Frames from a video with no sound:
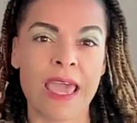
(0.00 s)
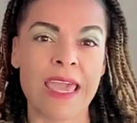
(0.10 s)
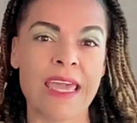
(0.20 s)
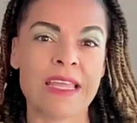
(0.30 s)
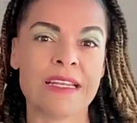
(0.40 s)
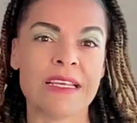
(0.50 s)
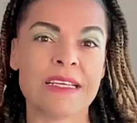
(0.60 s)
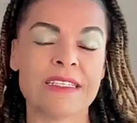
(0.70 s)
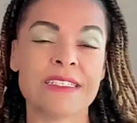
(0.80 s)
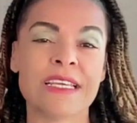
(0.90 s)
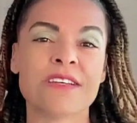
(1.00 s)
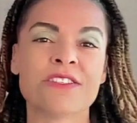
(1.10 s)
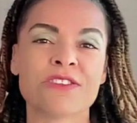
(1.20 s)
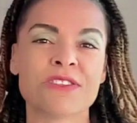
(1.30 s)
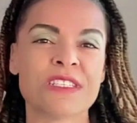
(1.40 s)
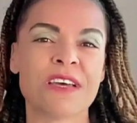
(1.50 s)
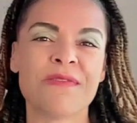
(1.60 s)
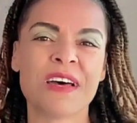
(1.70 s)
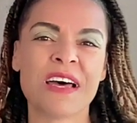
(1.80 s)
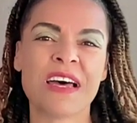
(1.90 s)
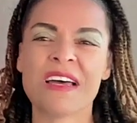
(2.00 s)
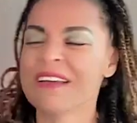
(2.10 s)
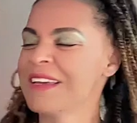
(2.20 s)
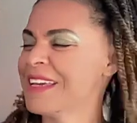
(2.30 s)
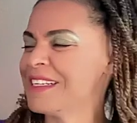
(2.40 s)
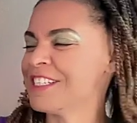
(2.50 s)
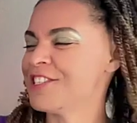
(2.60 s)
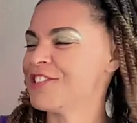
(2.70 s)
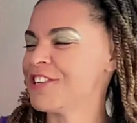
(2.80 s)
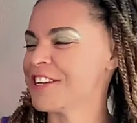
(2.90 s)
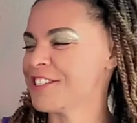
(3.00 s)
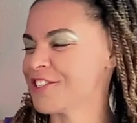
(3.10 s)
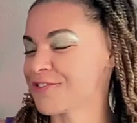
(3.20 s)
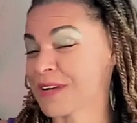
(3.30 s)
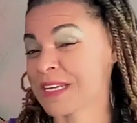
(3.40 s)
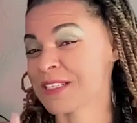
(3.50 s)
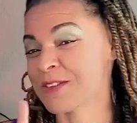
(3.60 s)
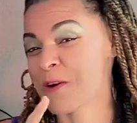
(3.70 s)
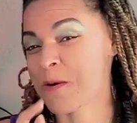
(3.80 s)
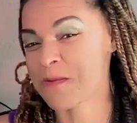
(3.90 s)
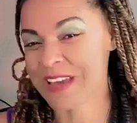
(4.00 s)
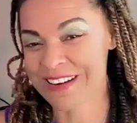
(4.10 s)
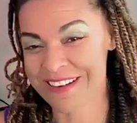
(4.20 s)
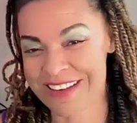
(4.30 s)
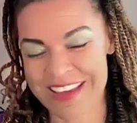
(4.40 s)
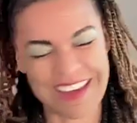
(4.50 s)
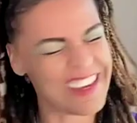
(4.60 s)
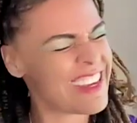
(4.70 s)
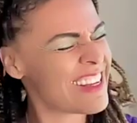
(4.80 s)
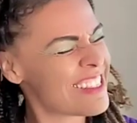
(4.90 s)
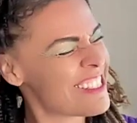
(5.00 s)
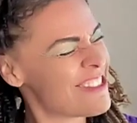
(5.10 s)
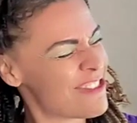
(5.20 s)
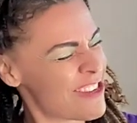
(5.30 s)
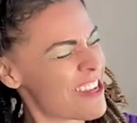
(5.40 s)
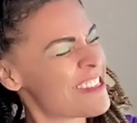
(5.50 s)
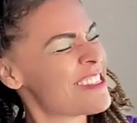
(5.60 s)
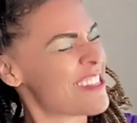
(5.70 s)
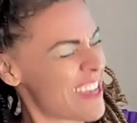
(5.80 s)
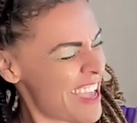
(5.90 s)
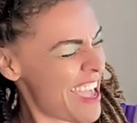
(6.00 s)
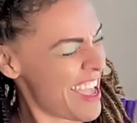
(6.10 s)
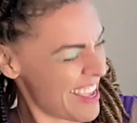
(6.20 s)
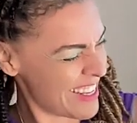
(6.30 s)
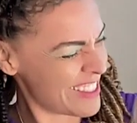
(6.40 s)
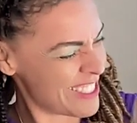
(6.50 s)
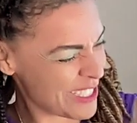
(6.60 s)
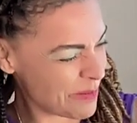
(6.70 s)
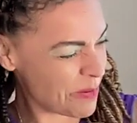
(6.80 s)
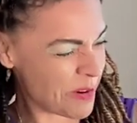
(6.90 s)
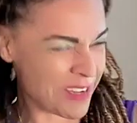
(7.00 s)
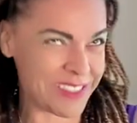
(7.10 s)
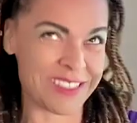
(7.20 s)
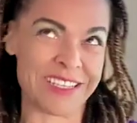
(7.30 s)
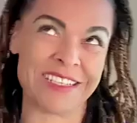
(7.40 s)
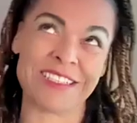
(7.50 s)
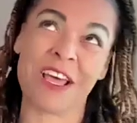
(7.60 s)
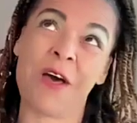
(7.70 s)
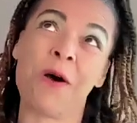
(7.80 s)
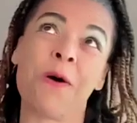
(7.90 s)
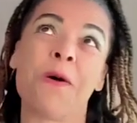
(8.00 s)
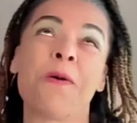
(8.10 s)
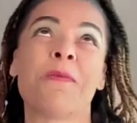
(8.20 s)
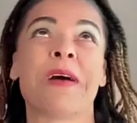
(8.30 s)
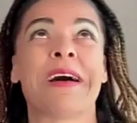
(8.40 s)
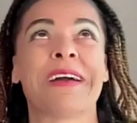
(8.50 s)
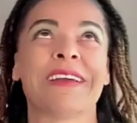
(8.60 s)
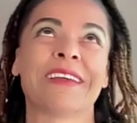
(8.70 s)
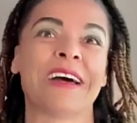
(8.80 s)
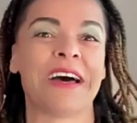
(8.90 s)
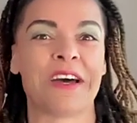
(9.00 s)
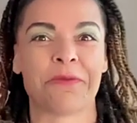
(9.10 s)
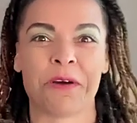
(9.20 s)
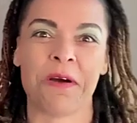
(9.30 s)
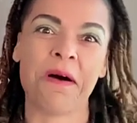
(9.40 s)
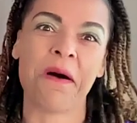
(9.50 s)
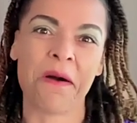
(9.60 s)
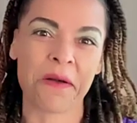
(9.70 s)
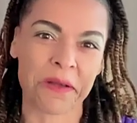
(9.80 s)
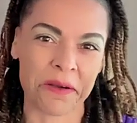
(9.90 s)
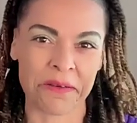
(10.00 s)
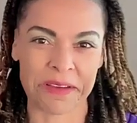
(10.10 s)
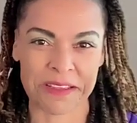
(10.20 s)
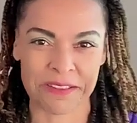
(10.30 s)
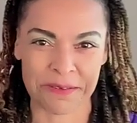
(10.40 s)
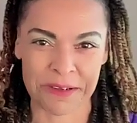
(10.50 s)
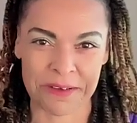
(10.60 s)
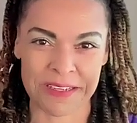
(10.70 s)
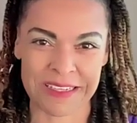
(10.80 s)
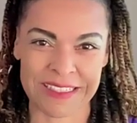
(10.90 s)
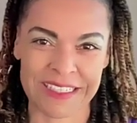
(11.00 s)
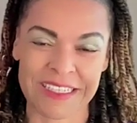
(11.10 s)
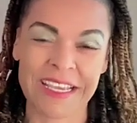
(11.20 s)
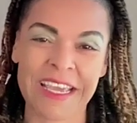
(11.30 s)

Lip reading: and tells herself, it's just stress, or better yet, it's just the aging process. Oh my God, we're all going through it.